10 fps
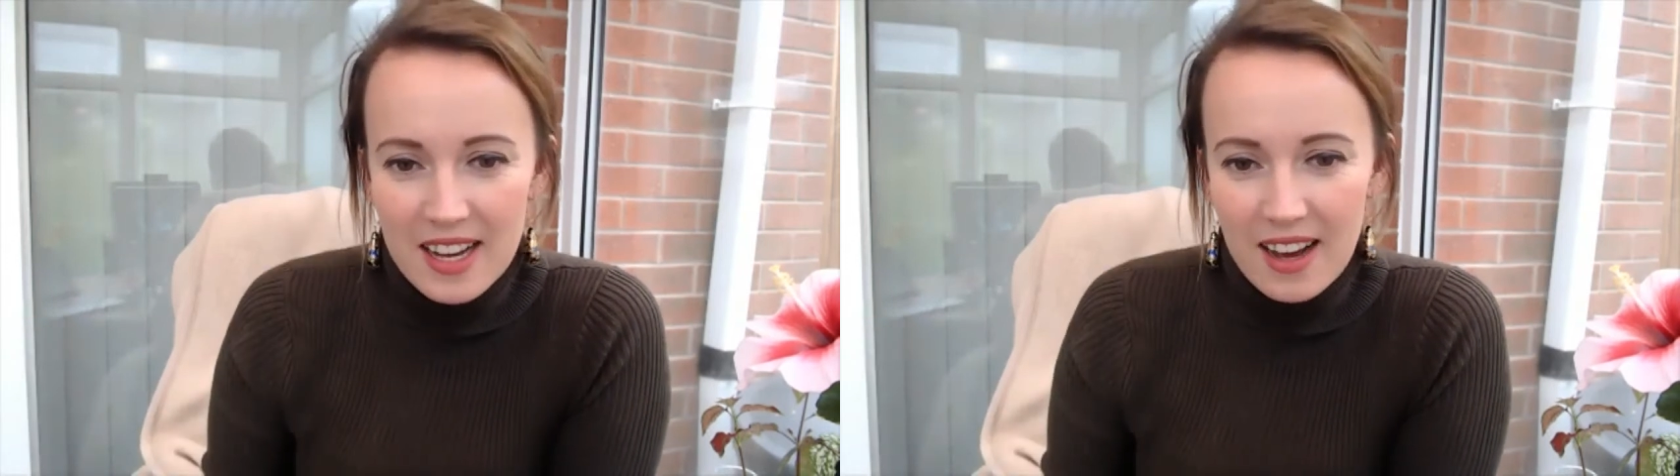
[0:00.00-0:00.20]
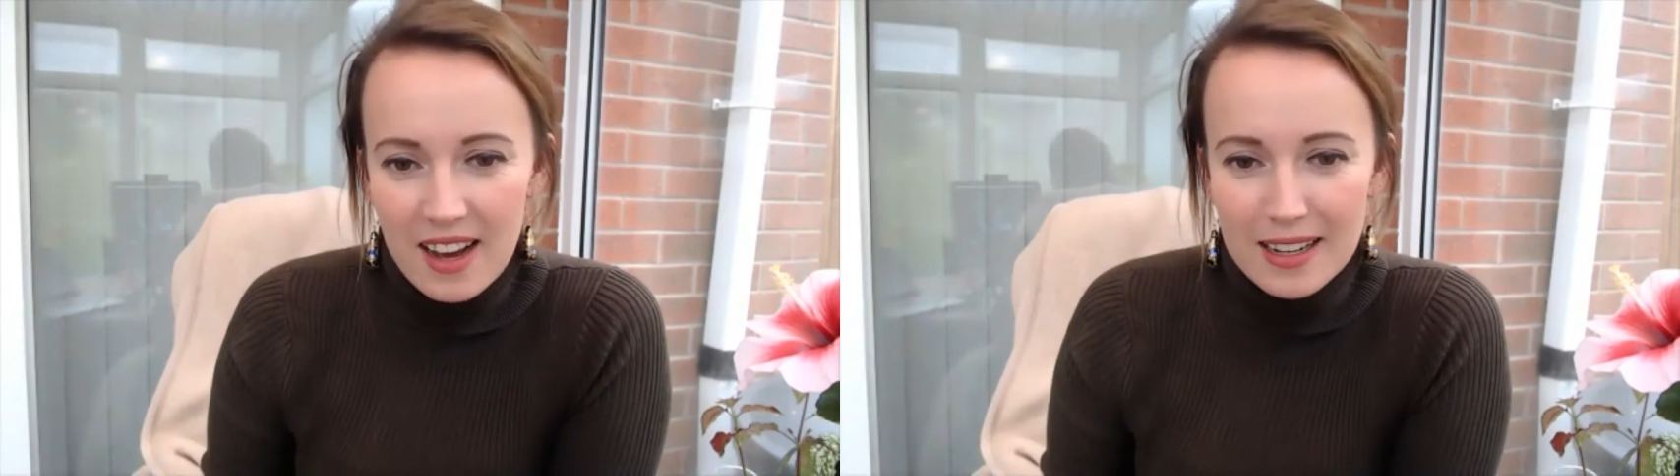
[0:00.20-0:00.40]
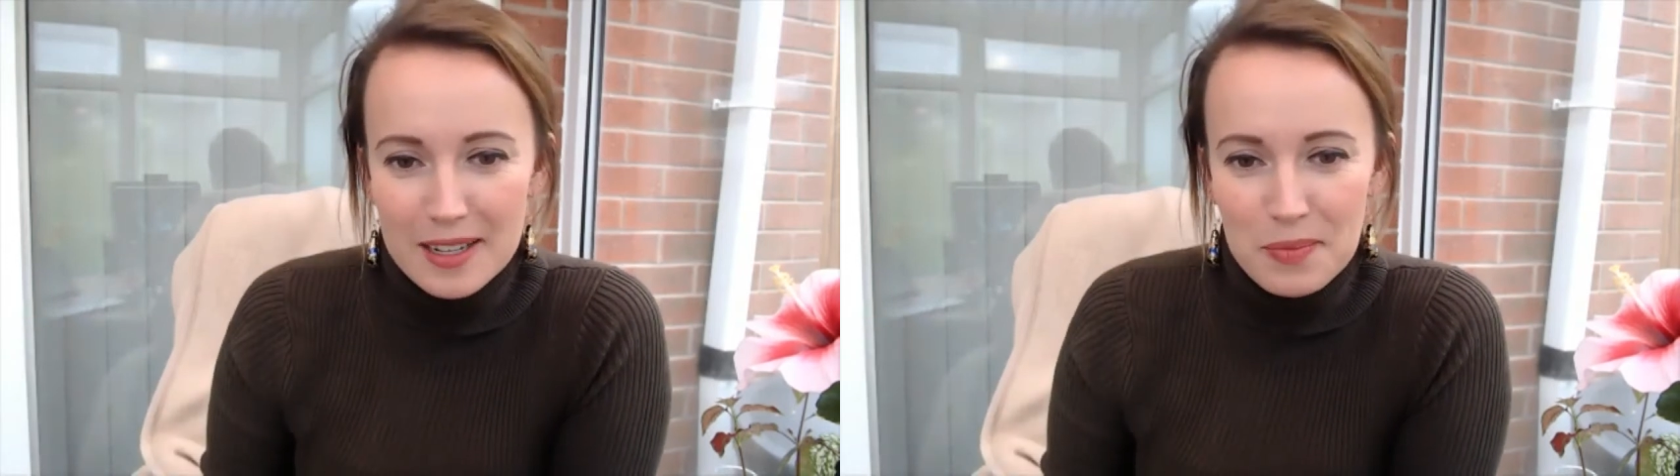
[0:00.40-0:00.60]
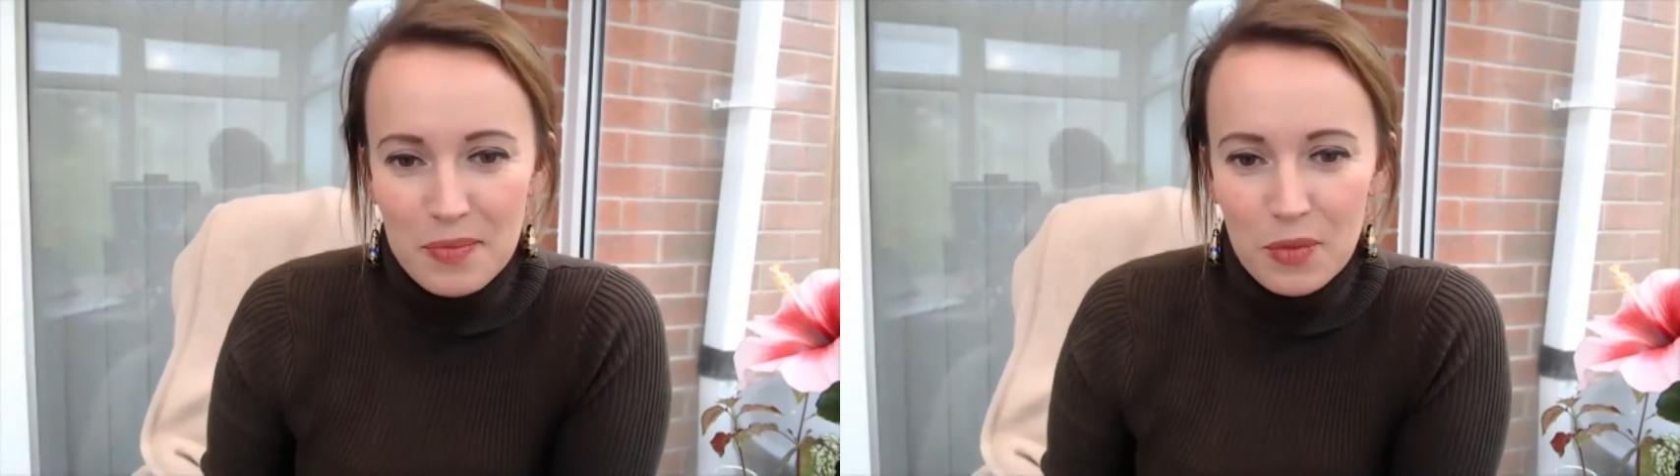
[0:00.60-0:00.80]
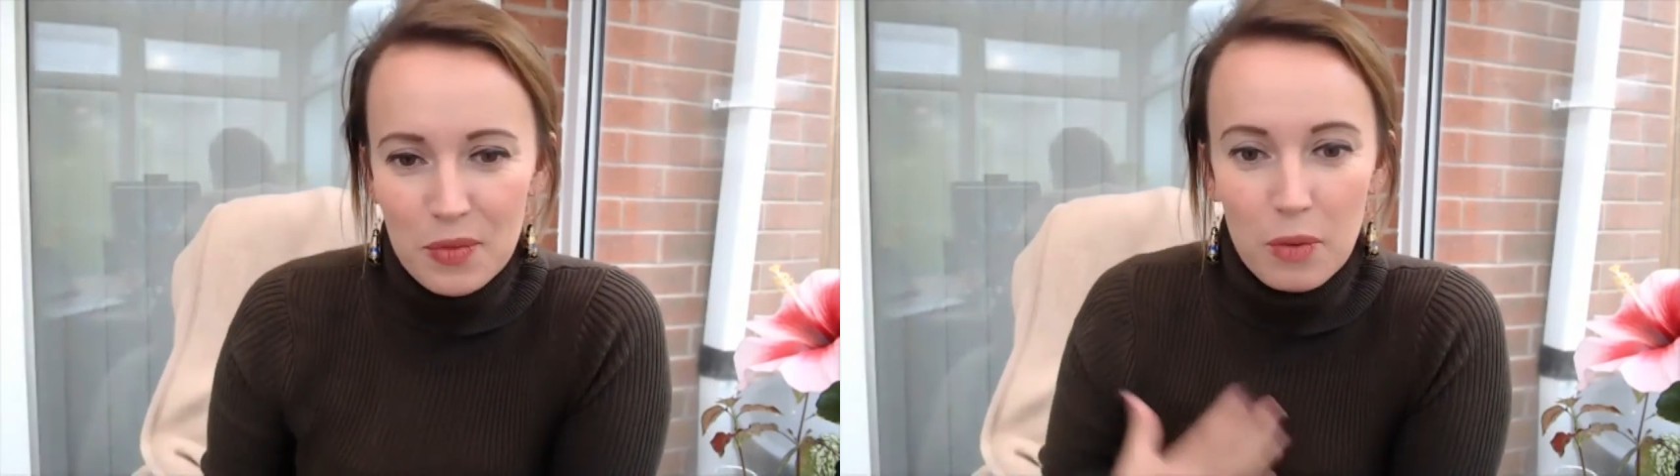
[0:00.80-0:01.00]

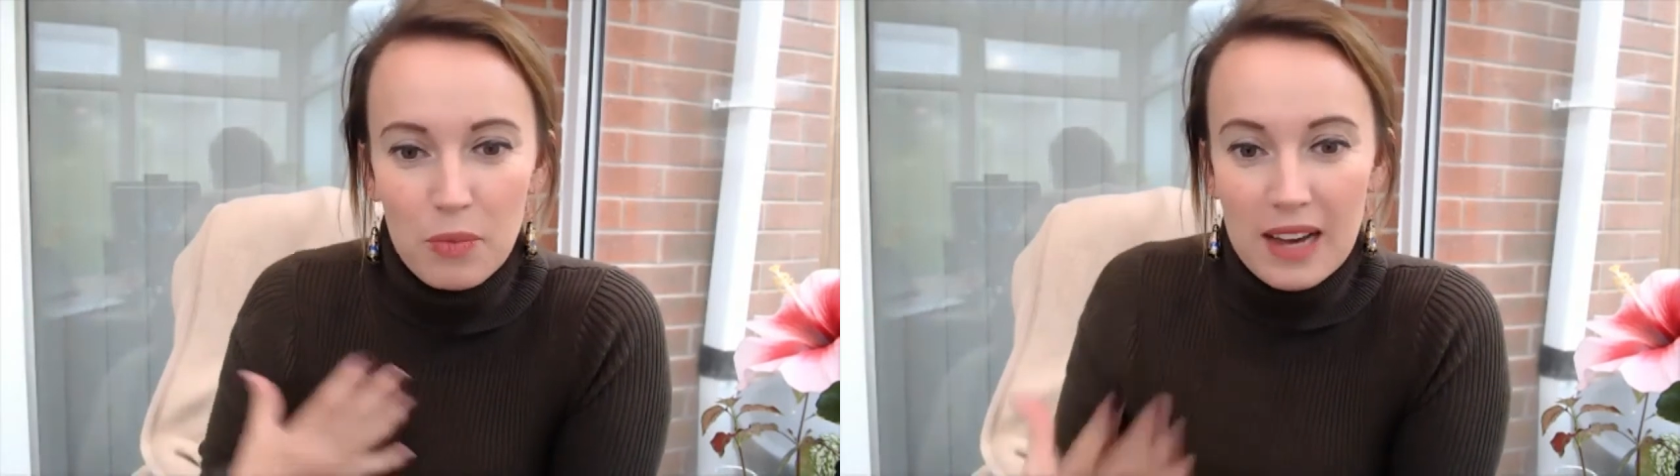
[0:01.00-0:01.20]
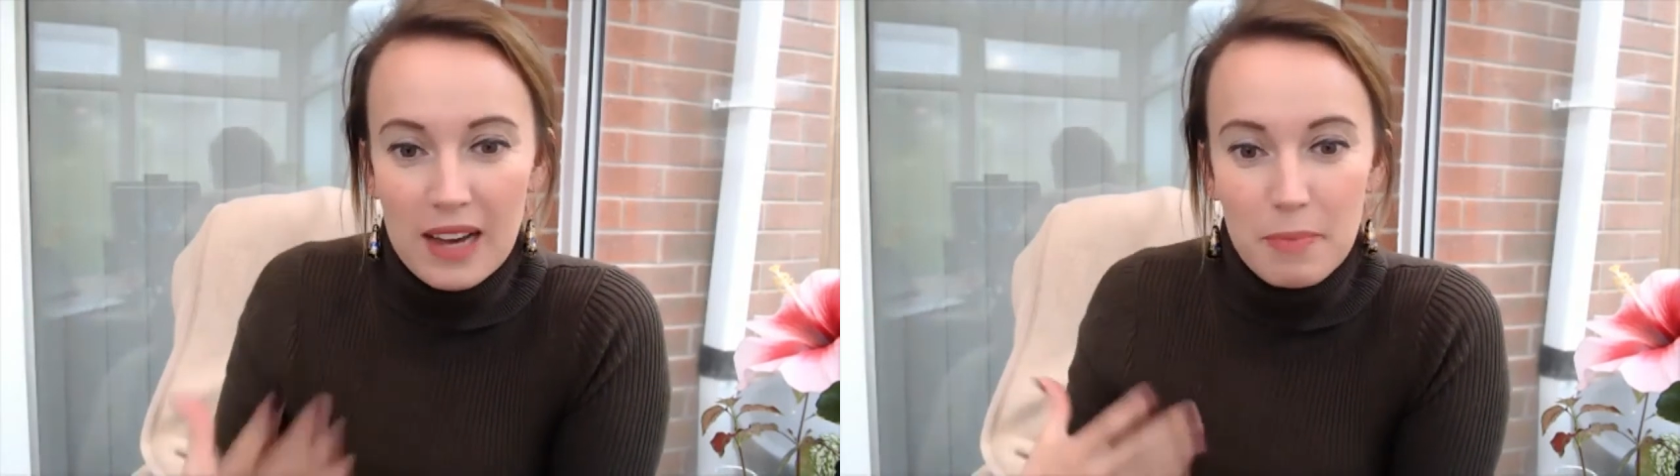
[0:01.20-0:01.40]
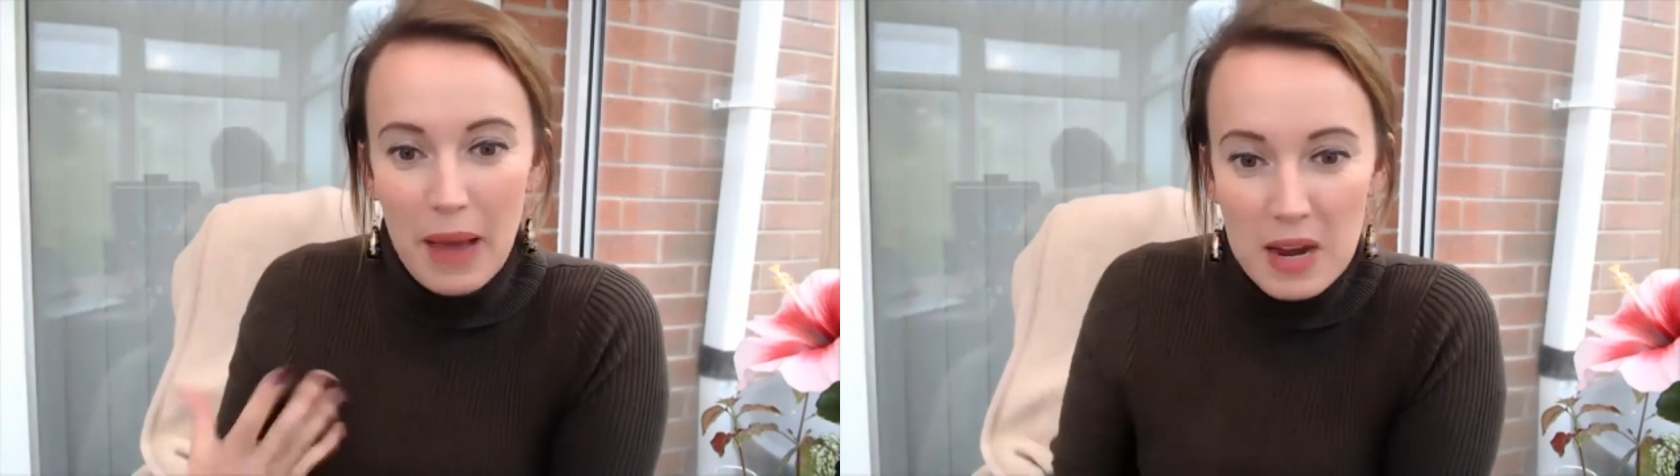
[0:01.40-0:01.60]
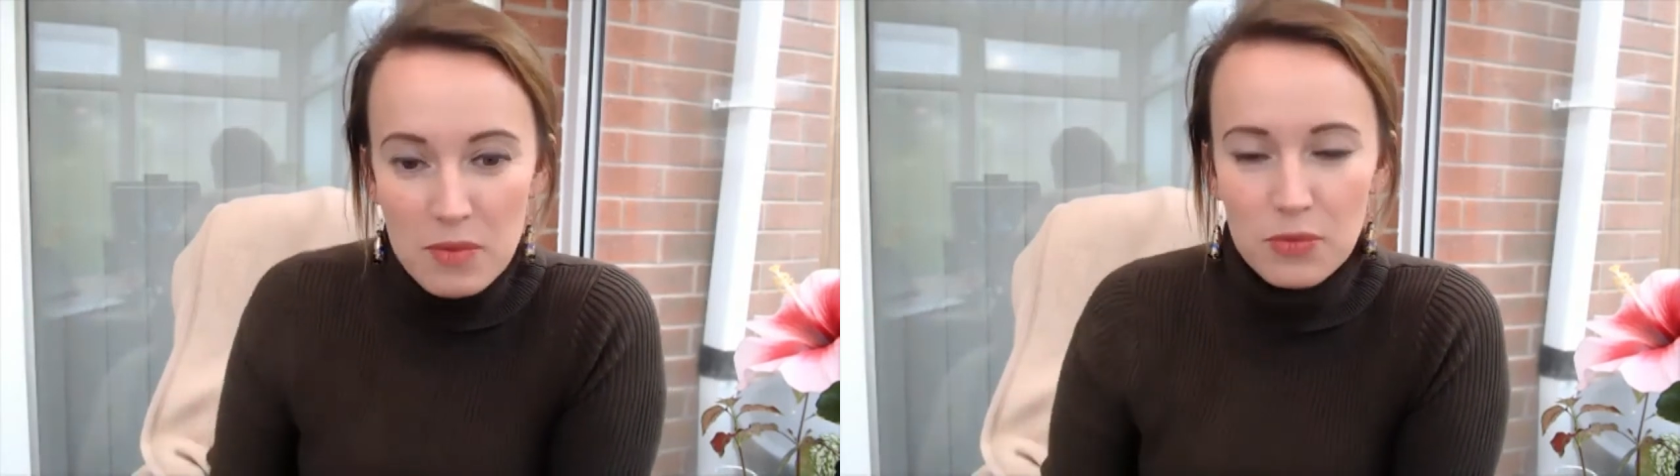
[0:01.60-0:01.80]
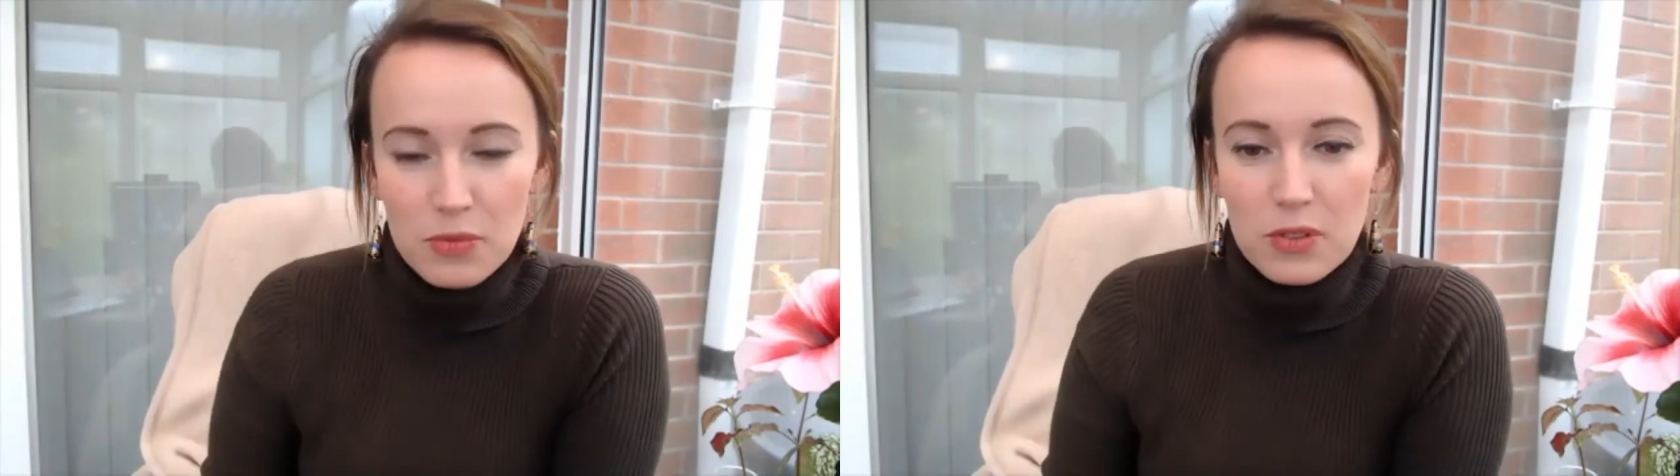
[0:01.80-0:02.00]
from that
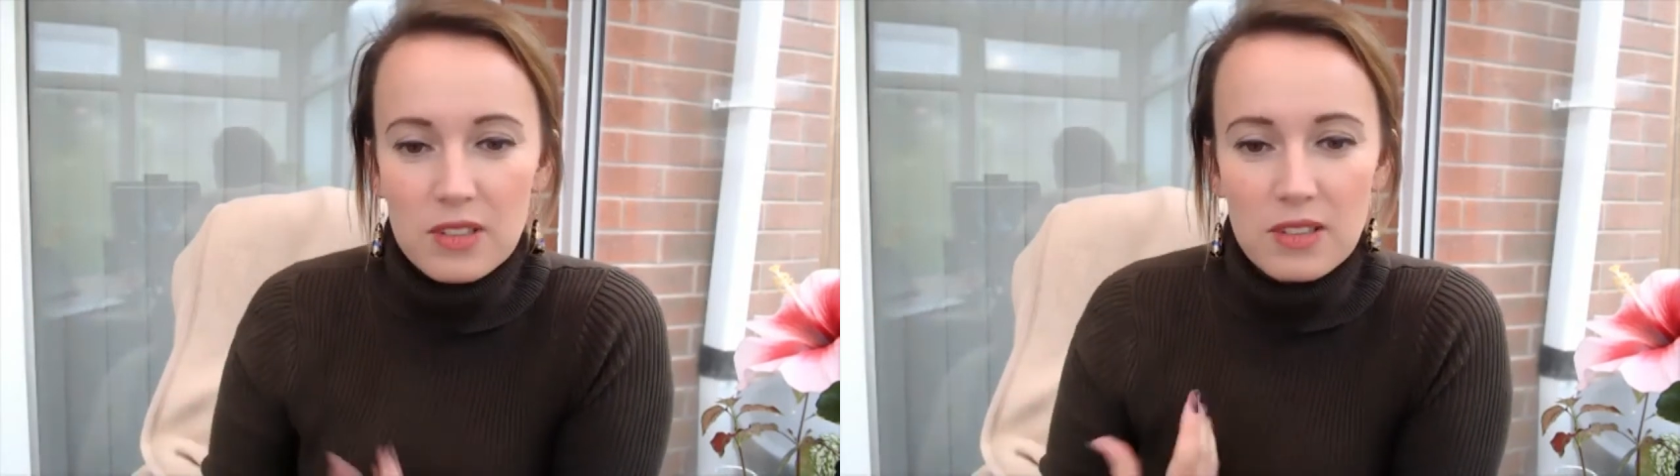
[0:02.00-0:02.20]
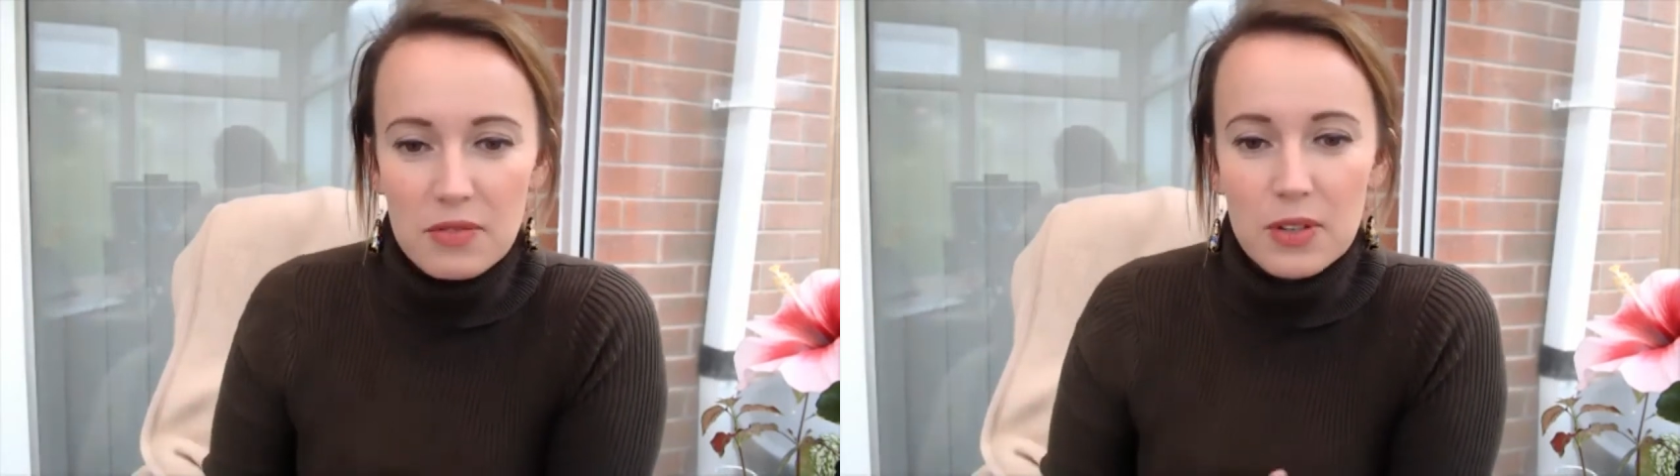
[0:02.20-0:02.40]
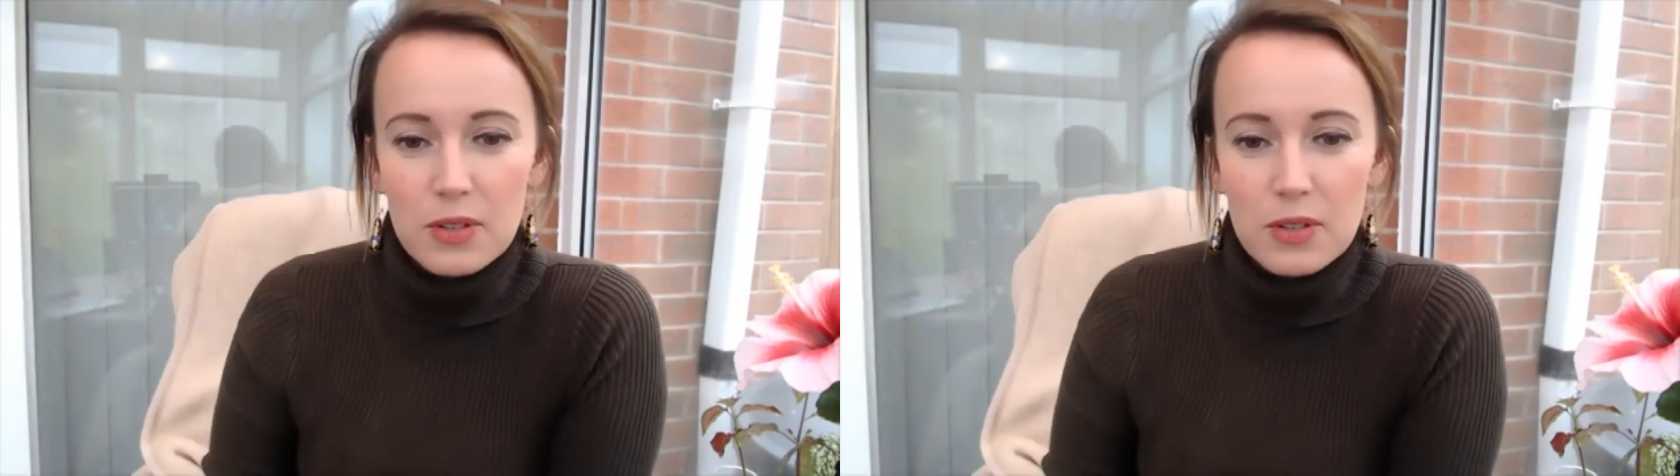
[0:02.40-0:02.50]
painful or difficult